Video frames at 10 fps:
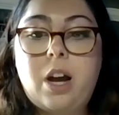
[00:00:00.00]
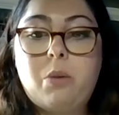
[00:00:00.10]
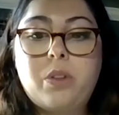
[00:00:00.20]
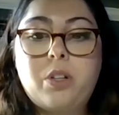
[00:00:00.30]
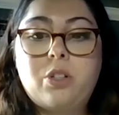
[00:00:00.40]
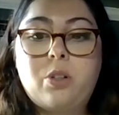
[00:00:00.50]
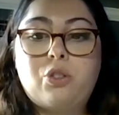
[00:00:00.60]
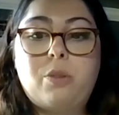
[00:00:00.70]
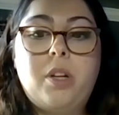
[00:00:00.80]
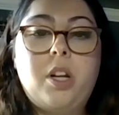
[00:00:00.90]
down with your
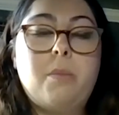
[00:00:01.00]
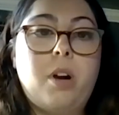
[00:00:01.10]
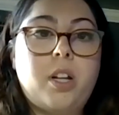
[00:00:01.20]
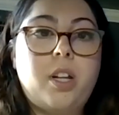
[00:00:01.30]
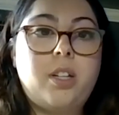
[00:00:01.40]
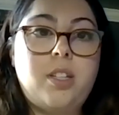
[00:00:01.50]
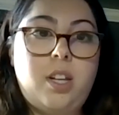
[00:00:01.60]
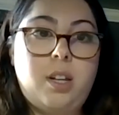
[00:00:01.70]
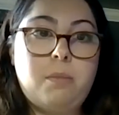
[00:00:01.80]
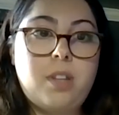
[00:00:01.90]
social media marketing
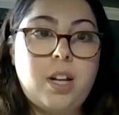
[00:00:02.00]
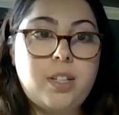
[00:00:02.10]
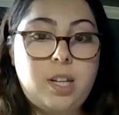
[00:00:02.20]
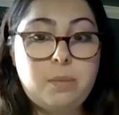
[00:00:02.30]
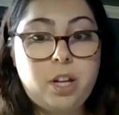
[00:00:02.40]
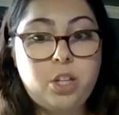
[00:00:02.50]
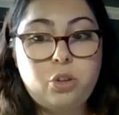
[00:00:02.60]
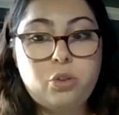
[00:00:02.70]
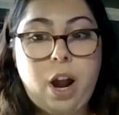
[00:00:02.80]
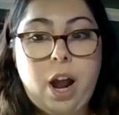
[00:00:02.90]
team, that team that you
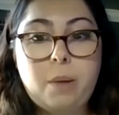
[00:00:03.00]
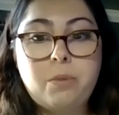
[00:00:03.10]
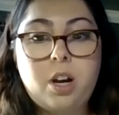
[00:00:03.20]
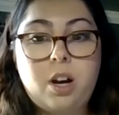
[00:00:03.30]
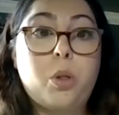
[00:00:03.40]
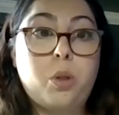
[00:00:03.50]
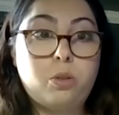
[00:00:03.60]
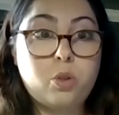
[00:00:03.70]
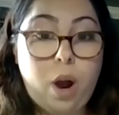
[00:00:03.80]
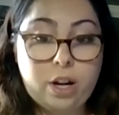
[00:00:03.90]
grabbed for
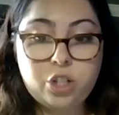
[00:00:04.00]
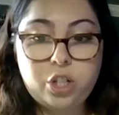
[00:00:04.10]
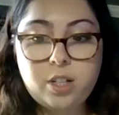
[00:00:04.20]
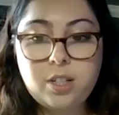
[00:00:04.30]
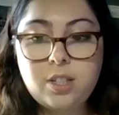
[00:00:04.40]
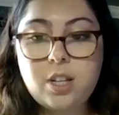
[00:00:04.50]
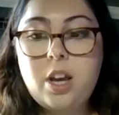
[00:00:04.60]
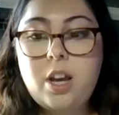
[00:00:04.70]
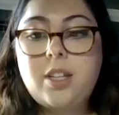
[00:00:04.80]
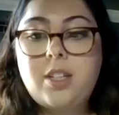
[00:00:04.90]
those questions.
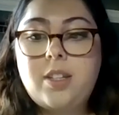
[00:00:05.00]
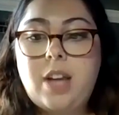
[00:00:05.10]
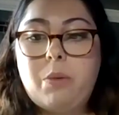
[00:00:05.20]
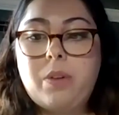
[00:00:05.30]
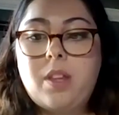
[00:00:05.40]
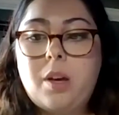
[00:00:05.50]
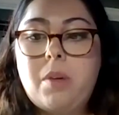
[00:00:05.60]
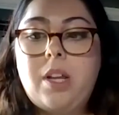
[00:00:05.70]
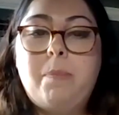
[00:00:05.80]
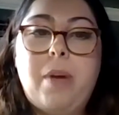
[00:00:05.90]
Sit down with them
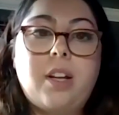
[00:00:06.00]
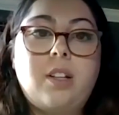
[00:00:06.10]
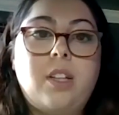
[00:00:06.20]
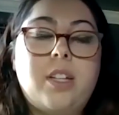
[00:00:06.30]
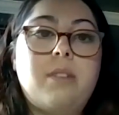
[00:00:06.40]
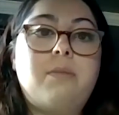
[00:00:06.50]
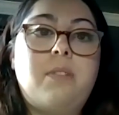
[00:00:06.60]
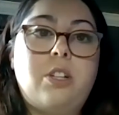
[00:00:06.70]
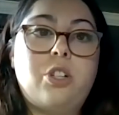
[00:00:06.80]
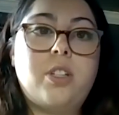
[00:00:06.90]
and make a list of
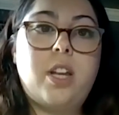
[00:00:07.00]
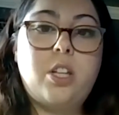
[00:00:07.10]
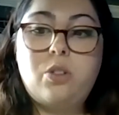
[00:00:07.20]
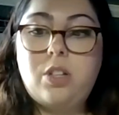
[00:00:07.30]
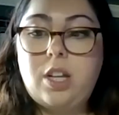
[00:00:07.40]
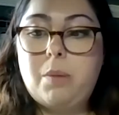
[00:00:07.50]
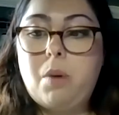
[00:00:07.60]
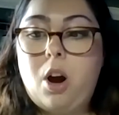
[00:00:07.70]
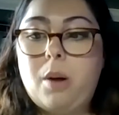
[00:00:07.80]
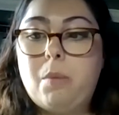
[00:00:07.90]
features that you deem
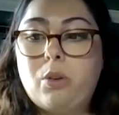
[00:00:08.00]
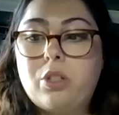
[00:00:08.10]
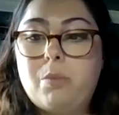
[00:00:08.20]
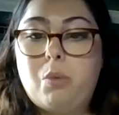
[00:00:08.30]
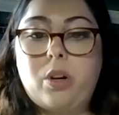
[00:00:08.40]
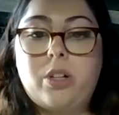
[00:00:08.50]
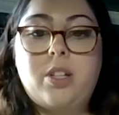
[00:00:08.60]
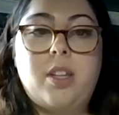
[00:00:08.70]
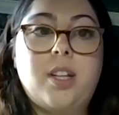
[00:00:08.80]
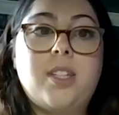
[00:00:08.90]
are most important
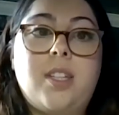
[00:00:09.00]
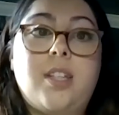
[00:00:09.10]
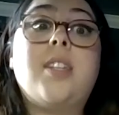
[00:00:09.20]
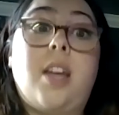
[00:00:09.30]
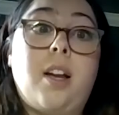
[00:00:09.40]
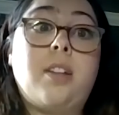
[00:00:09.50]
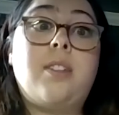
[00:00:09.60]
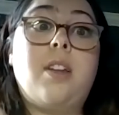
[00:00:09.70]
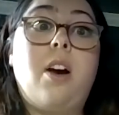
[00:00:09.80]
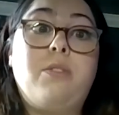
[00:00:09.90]
to the
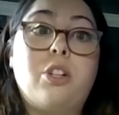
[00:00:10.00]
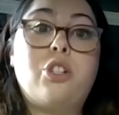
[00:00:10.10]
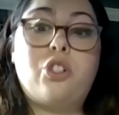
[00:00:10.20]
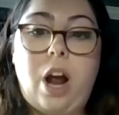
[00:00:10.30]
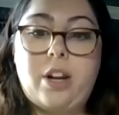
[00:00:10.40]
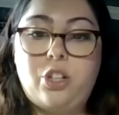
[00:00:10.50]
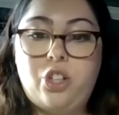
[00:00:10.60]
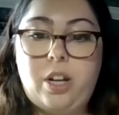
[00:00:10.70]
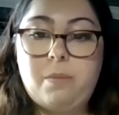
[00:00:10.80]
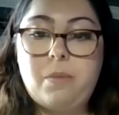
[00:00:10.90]
success of your
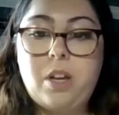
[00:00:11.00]
strategy.